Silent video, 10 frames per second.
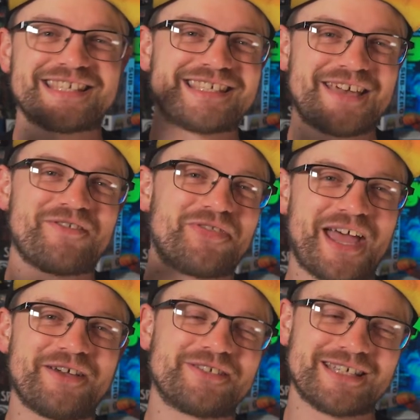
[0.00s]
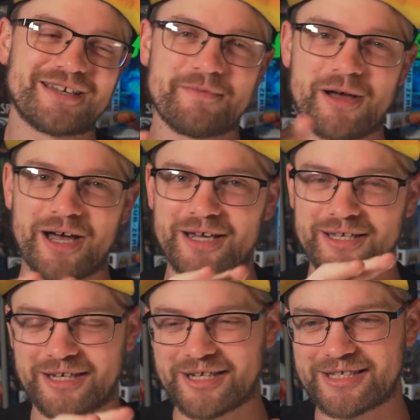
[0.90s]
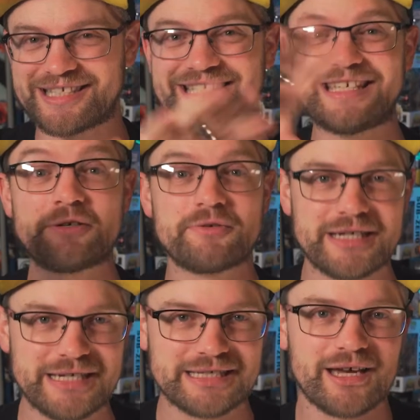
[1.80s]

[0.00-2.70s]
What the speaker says: 7000 series